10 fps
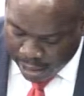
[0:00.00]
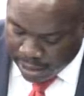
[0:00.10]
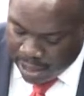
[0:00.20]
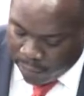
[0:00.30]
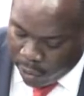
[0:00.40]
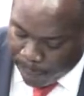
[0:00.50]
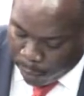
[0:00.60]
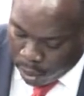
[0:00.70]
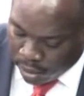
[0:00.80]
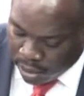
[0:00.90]
It is therefore
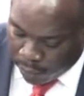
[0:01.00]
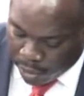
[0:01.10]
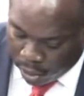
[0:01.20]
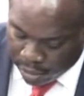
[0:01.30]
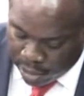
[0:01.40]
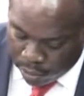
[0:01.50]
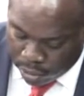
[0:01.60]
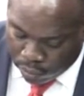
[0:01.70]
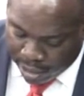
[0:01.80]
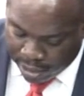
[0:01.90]
important that we continue
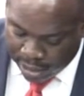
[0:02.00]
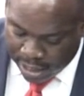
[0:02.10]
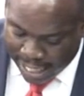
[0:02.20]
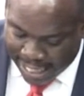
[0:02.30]
to regularly